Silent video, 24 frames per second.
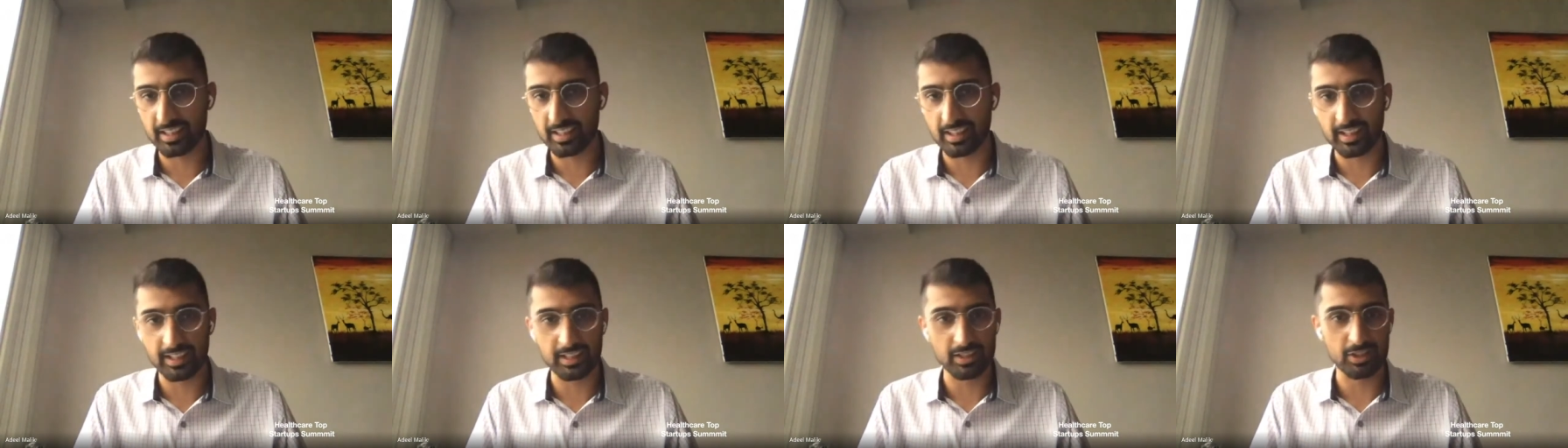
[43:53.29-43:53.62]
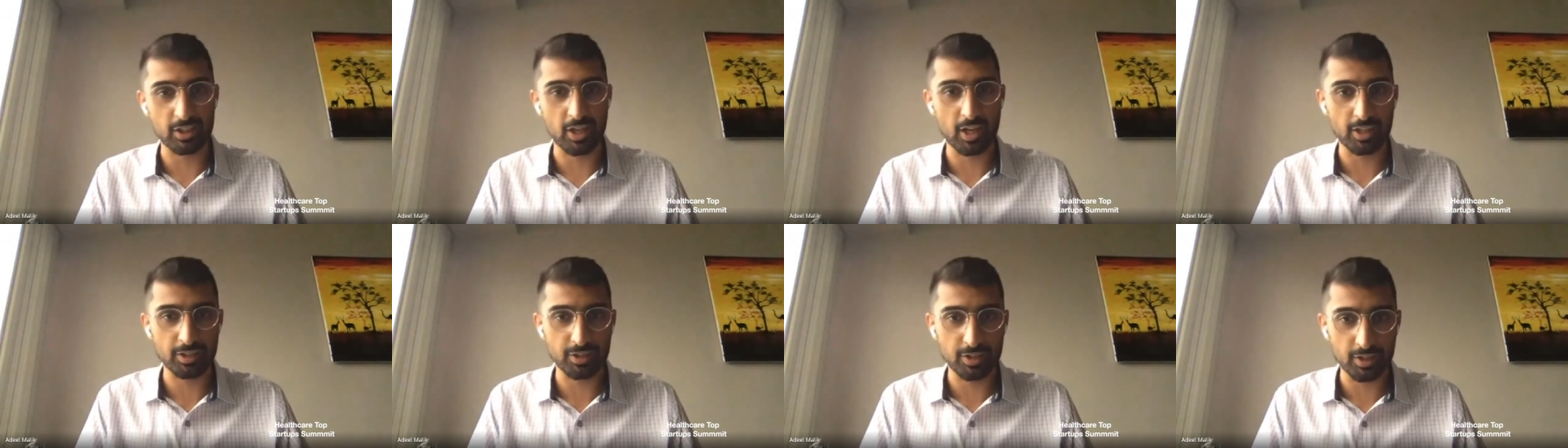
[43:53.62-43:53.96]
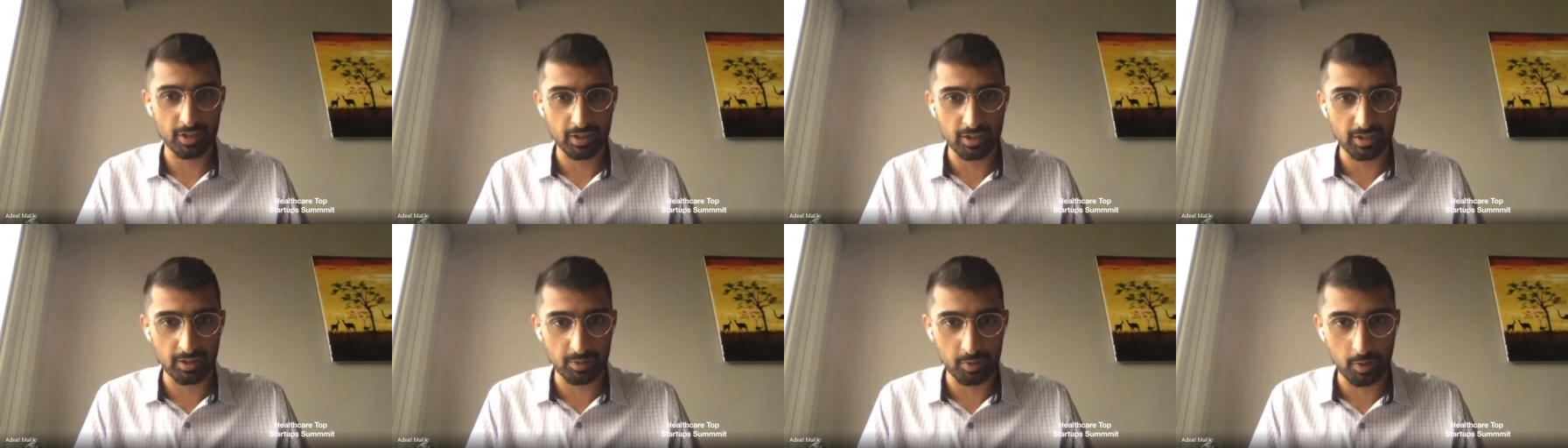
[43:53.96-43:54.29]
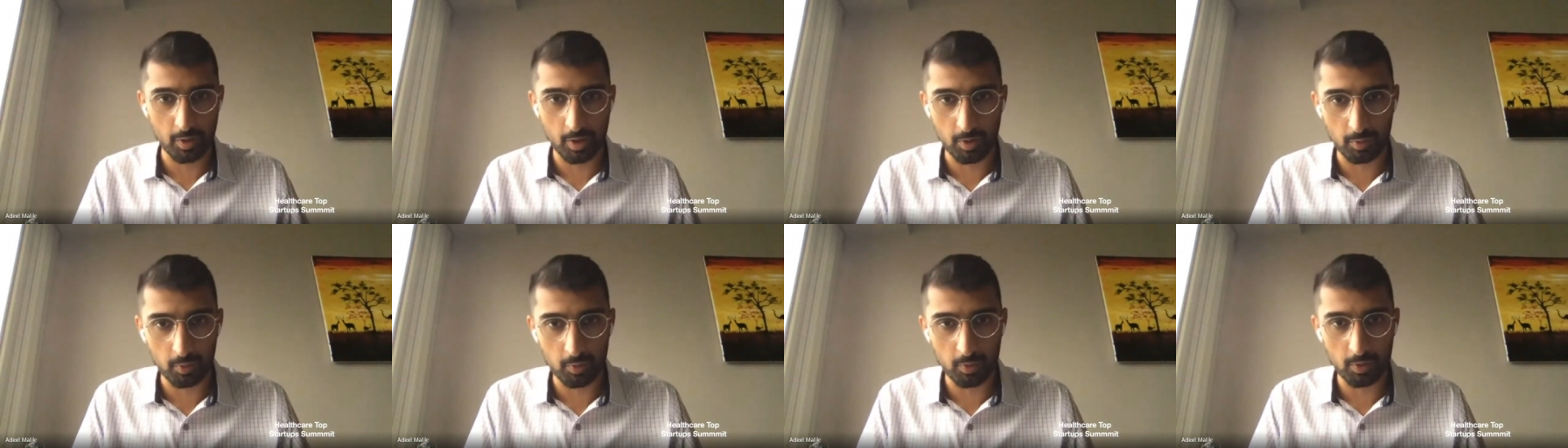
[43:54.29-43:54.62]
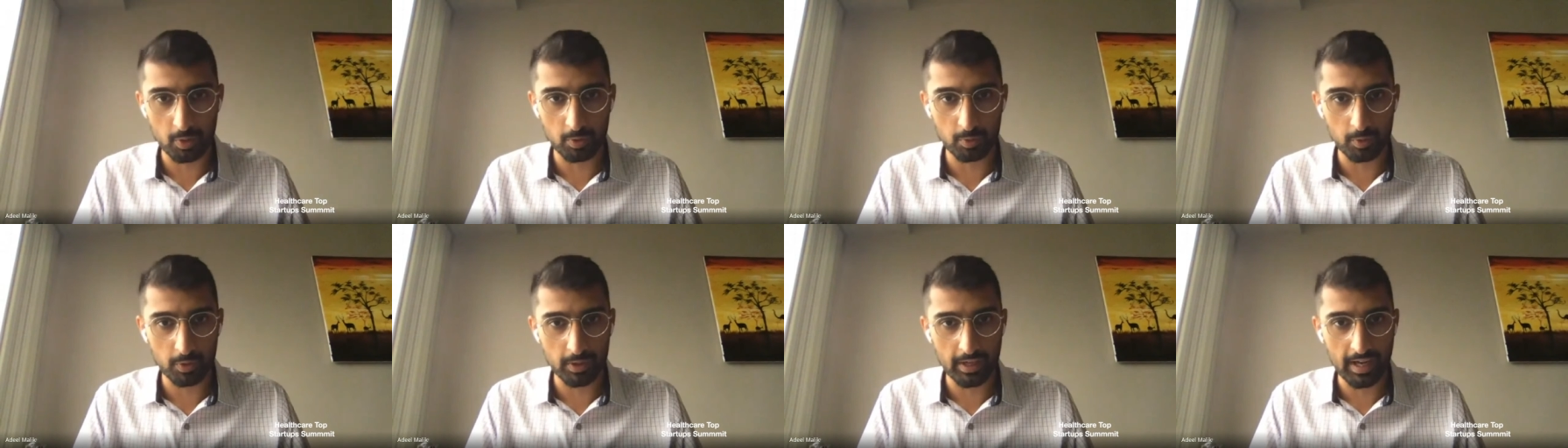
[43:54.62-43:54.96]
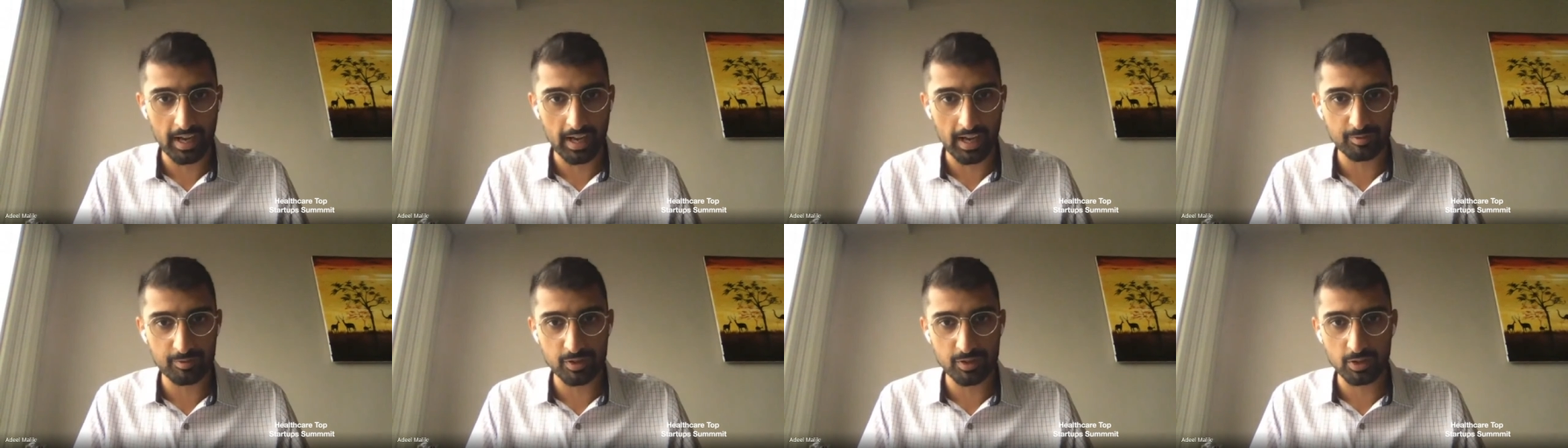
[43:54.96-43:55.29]
like a doctor would
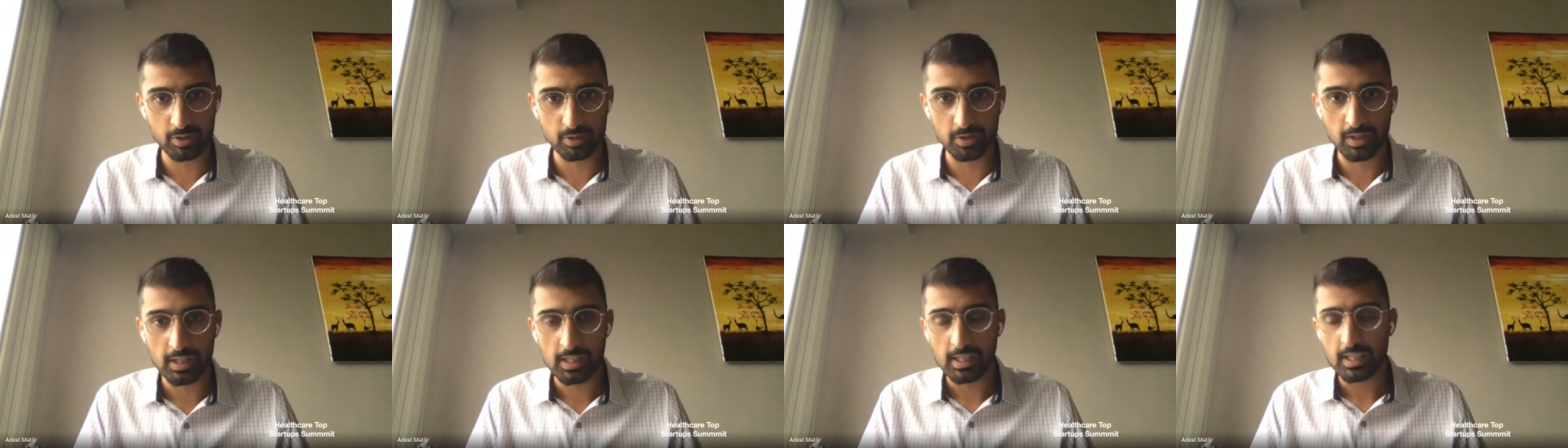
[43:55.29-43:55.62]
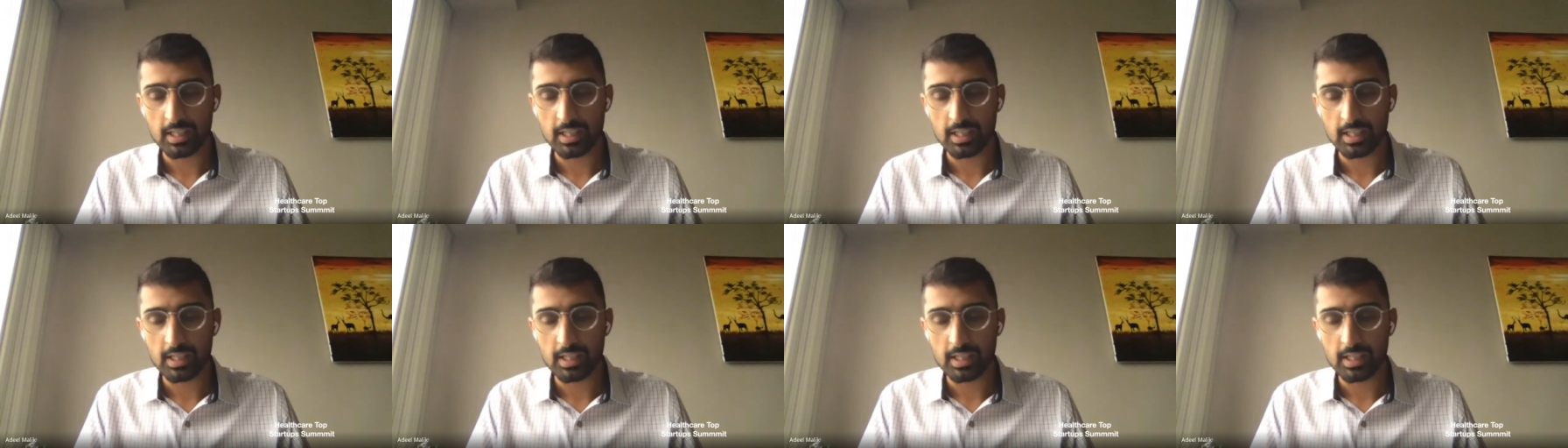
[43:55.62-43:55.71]
have to.